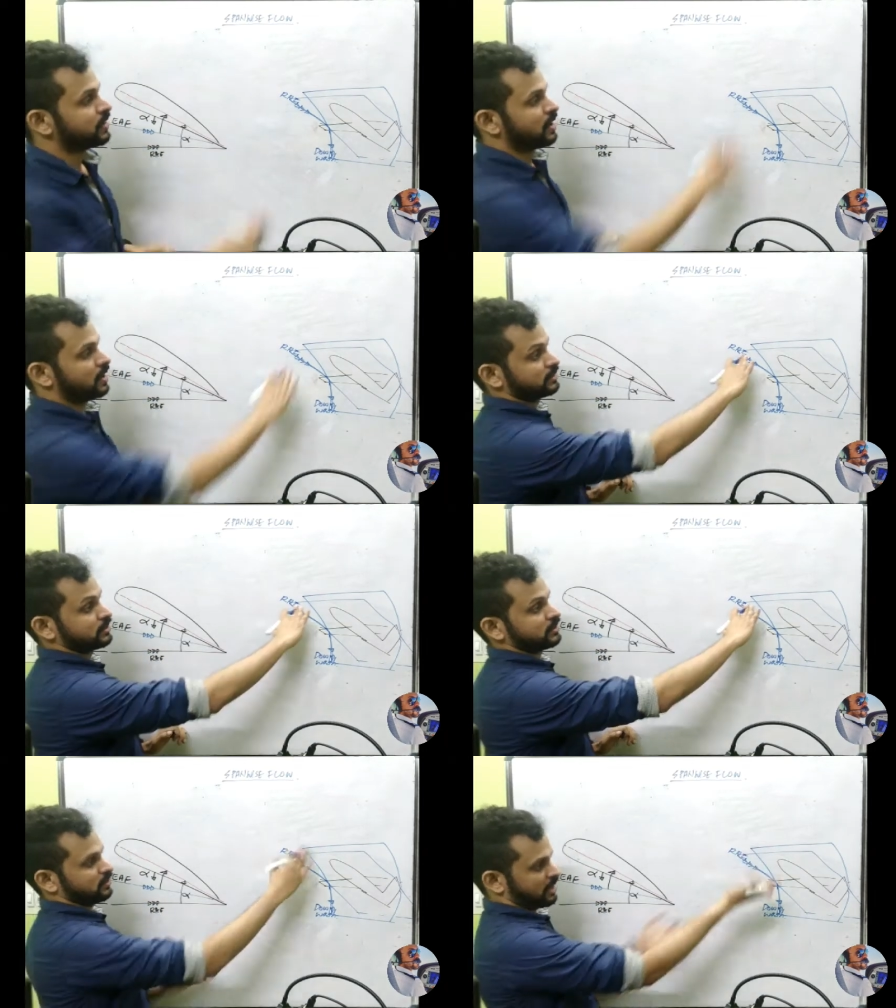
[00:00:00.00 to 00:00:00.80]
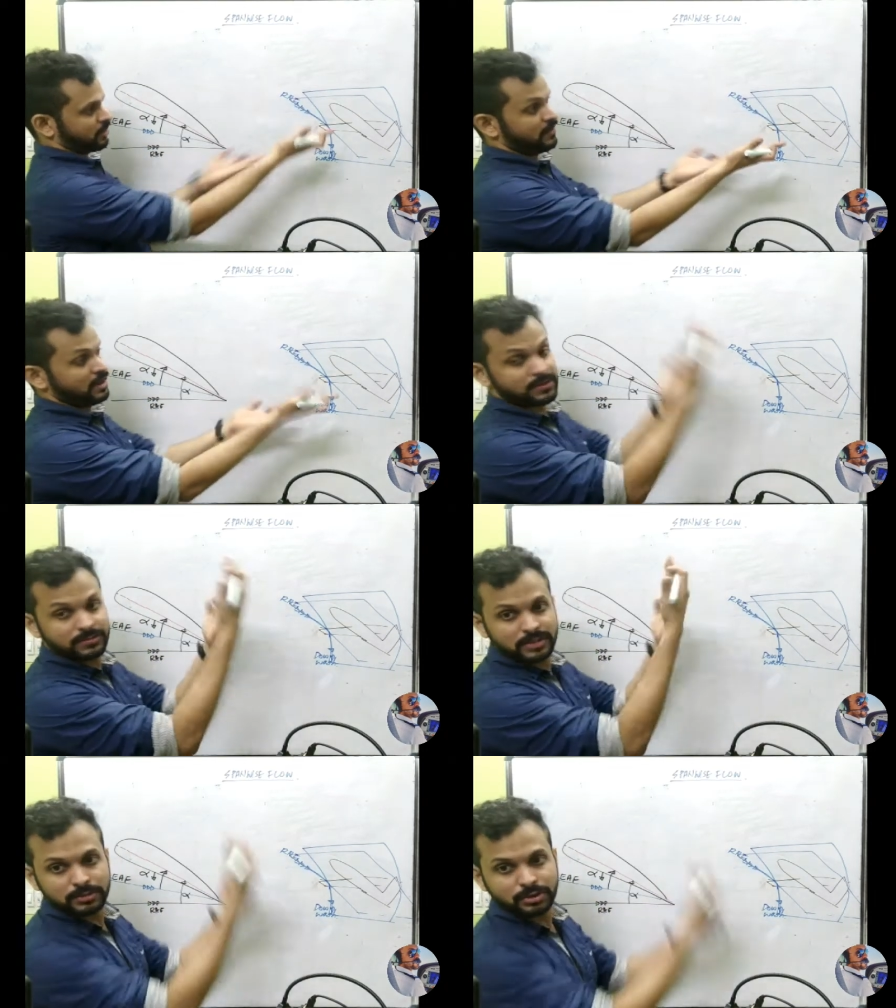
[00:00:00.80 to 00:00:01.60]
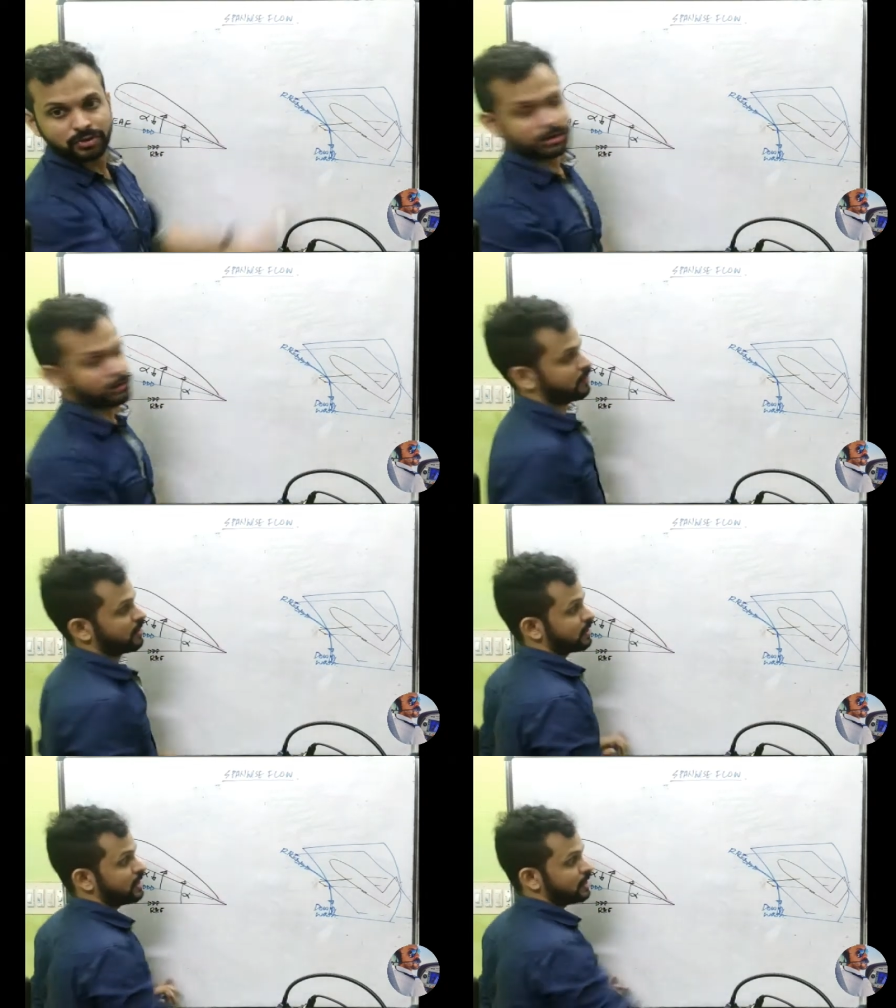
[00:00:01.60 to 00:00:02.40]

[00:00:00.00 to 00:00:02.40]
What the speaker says: kind of lifts up the sheet of air.